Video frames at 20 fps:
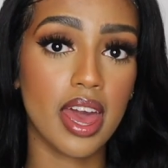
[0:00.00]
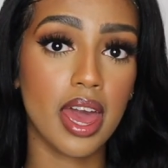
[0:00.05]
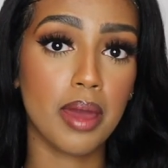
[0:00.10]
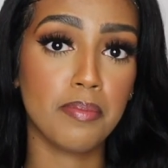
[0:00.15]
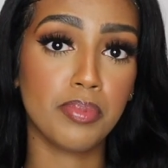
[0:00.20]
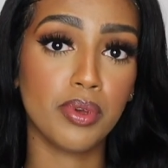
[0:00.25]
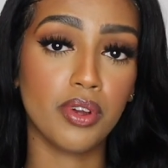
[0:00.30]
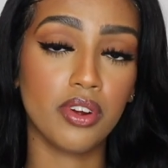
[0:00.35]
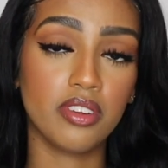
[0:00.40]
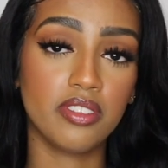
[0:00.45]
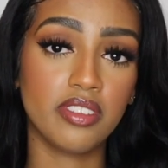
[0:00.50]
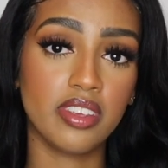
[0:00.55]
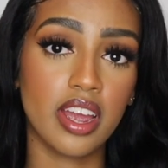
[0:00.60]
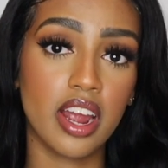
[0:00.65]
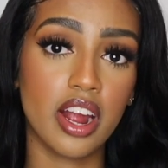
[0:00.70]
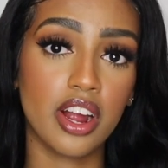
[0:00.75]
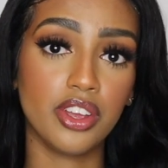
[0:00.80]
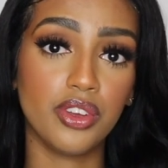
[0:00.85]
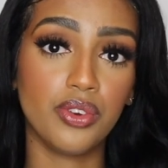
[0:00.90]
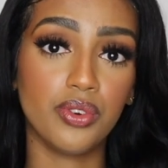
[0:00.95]
at
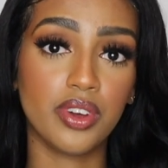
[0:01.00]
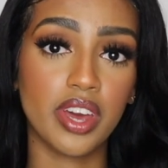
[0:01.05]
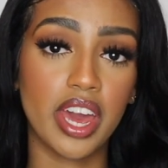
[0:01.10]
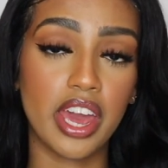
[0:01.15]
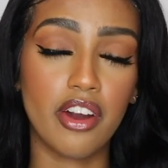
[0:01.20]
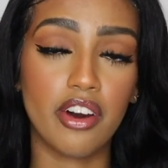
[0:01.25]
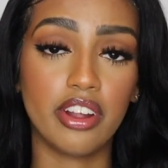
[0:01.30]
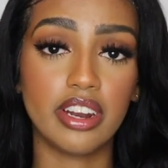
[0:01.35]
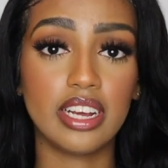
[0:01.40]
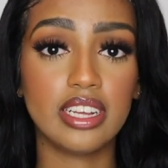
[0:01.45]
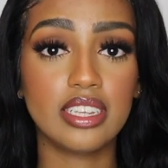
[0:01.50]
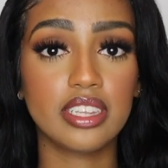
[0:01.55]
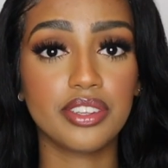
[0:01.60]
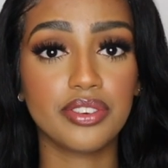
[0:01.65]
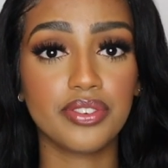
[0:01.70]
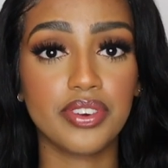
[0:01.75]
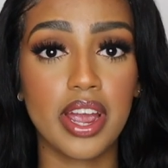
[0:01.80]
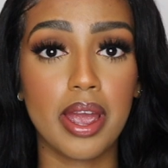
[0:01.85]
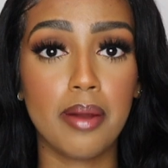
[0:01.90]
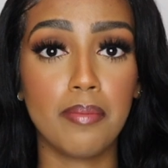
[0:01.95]
puritihairuk on
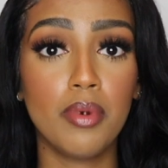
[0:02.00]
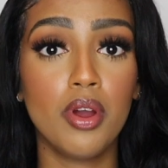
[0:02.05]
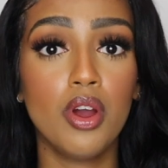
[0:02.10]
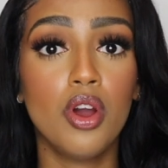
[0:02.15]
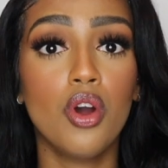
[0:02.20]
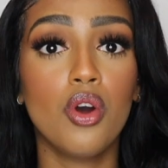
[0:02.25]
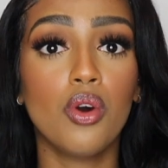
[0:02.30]
Instagram,